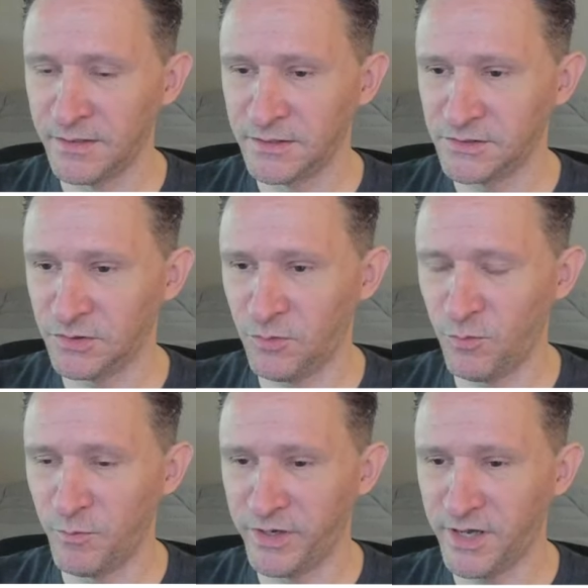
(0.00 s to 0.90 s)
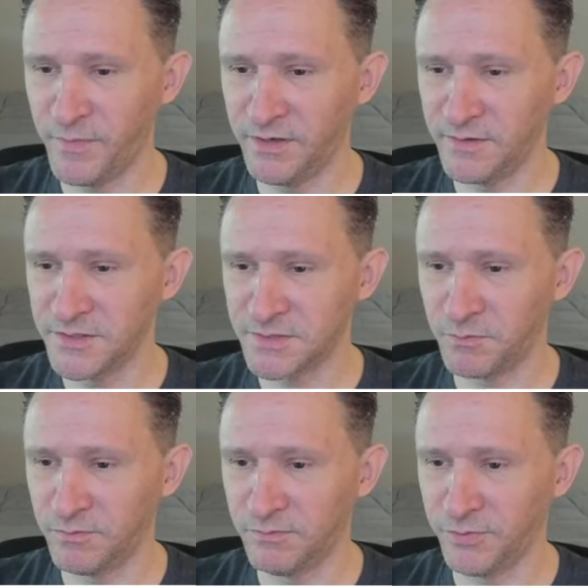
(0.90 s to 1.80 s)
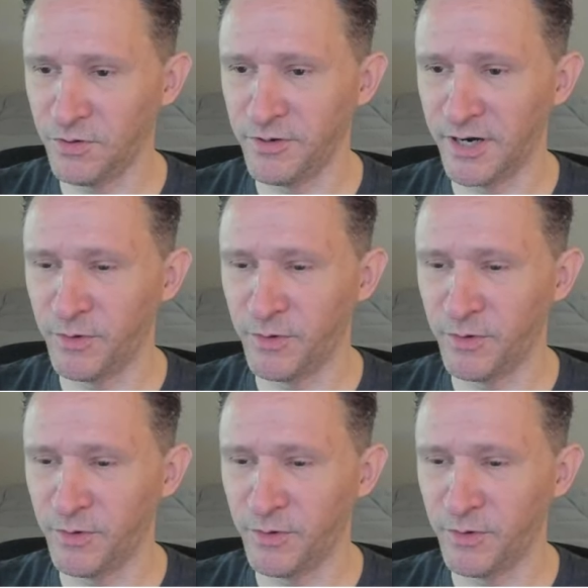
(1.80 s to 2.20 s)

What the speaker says: So when we come into this program,